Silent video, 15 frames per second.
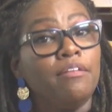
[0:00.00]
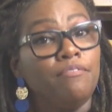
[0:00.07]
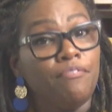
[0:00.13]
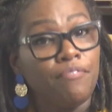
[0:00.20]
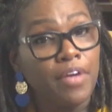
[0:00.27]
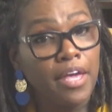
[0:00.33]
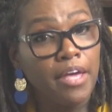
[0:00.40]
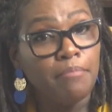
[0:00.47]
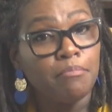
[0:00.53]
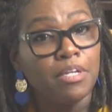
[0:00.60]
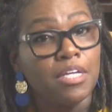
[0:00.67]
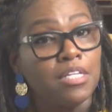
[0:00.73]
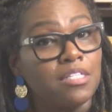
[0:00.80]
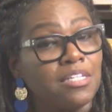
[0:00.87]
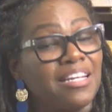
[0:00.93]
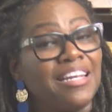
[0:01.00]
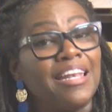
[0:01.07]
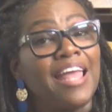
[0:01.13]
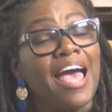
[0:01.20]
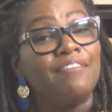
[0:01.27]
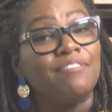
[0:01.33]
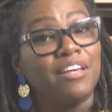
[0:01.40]
families
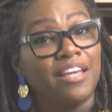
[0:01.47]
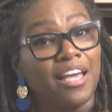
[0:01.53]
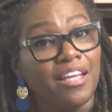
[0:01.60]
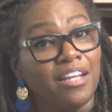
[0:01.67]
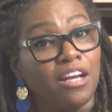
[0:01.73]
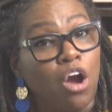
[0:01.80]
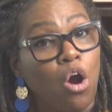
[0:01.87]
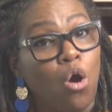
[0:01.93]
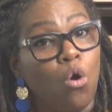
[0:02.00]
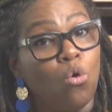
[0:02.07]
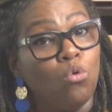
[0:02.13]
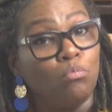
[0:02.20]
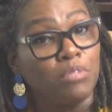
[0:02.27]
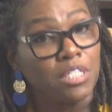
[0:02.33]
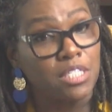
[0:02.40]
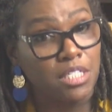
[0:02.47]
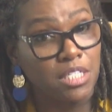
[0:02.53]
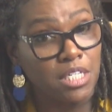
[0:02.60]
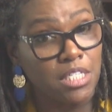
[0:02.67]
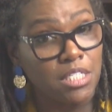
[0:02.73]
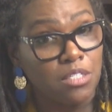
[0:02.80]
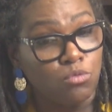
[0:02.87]
navigating
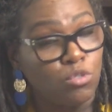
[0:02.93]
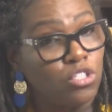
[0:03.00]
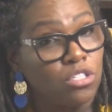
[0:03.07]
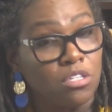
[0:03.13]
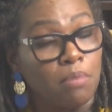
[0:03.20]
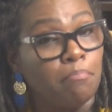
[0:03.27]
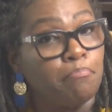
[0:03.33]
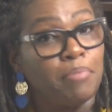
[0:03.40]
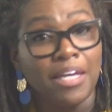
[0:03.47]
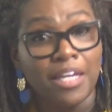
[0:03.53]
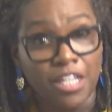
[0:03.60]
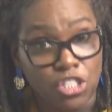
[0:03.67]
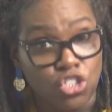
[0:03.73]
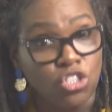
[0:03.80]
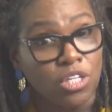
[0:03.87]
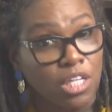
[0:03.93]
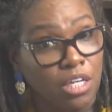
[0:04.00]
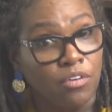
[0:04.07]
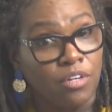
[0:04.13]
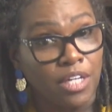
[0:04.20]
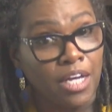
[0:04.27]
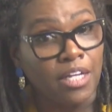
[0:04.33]
homelessness, which is a big issue
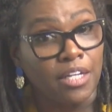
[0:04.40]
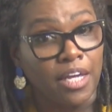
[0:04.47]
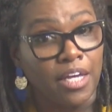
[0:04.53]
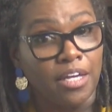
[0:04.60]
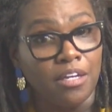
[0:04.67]
here in LA.